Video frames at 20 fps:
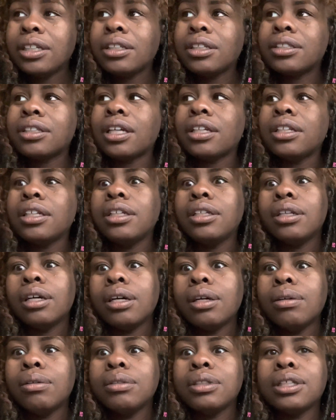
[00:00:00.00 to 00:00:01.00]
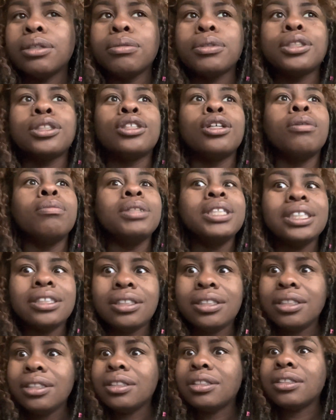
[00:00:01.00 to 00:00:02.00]
because I didn't know there were so many
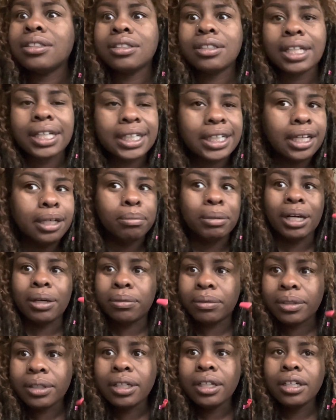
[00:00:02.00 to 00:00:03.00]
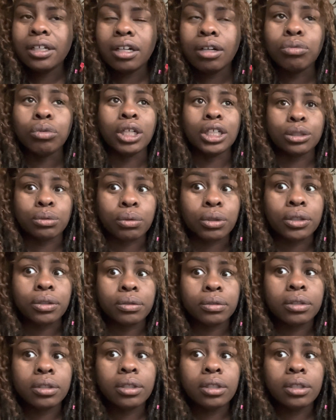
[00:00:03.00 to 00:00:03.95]
seasons that came out of Westworld.